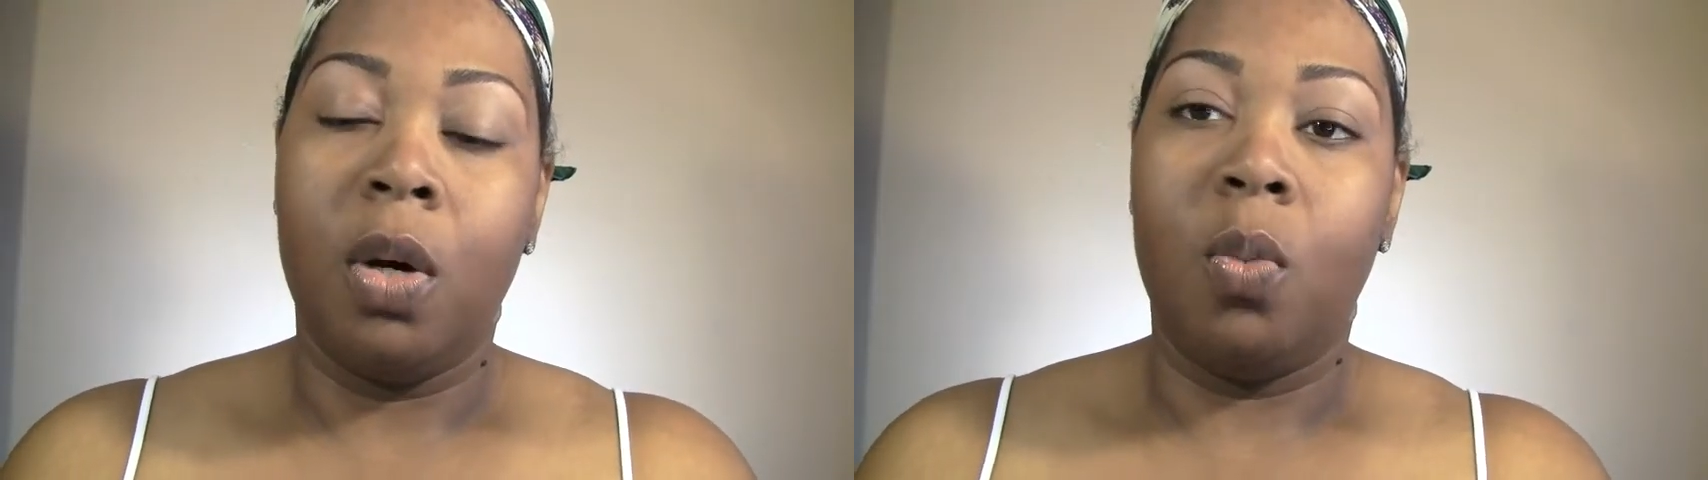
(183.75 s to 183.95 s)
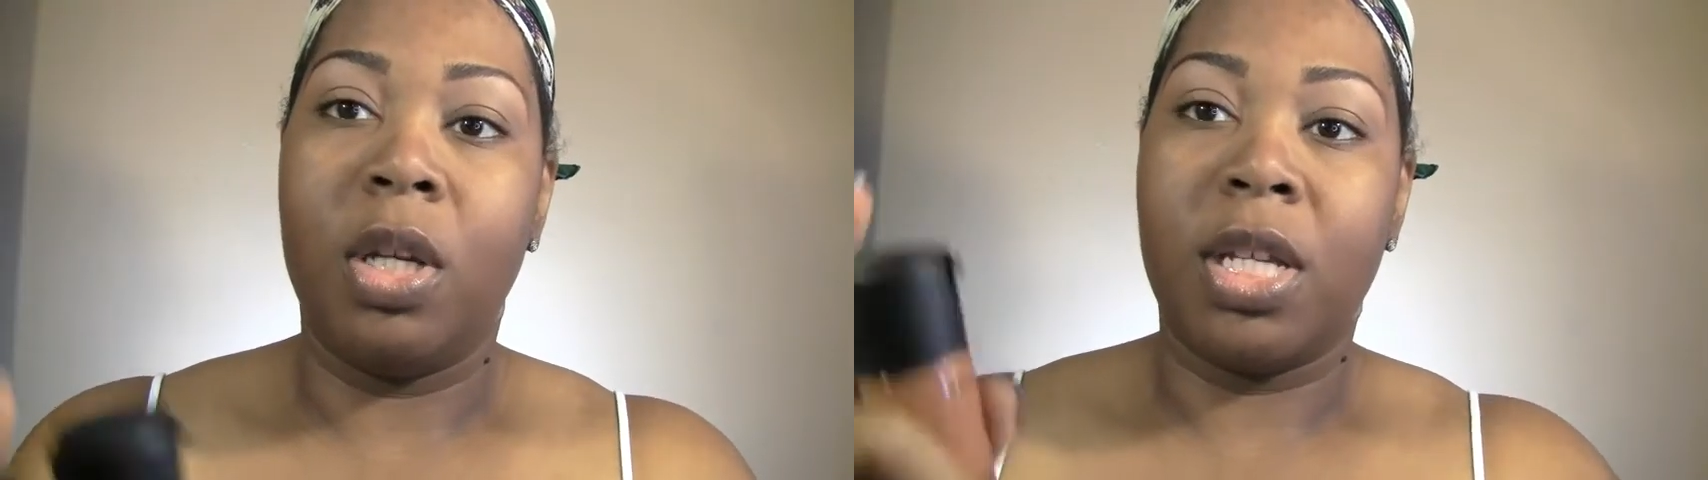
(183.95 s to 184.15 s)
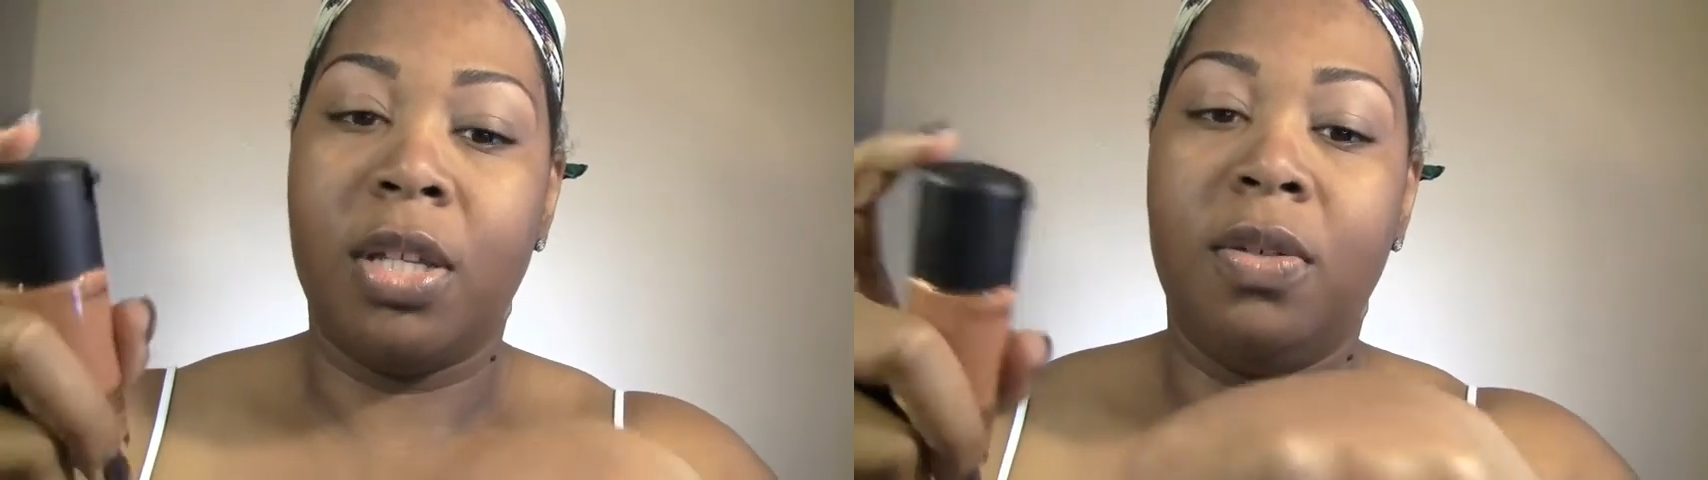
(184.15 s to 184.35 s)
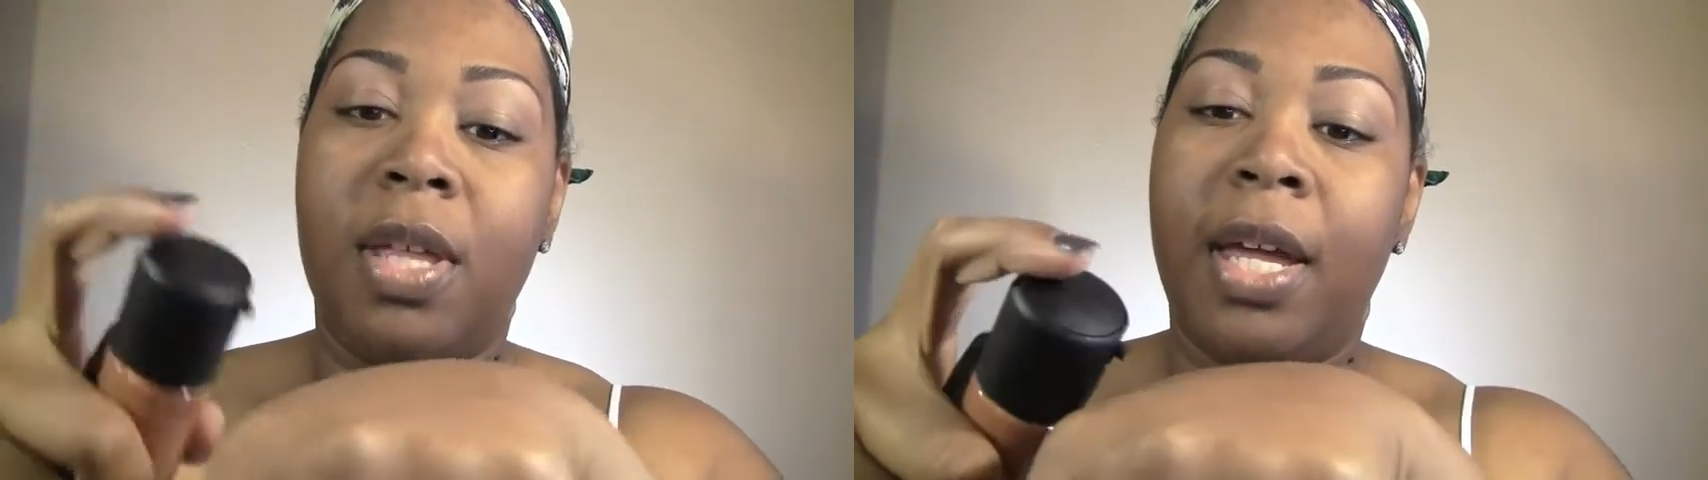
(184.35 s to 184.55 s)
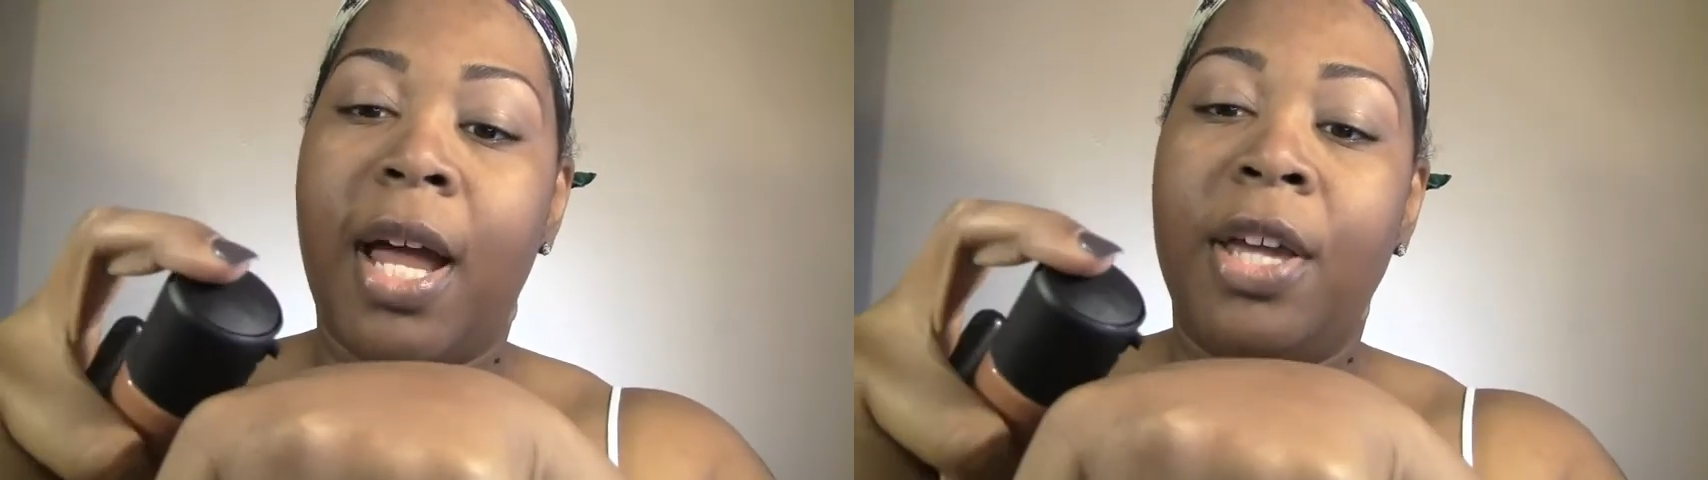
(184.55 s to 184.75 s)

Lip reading: Once I do that,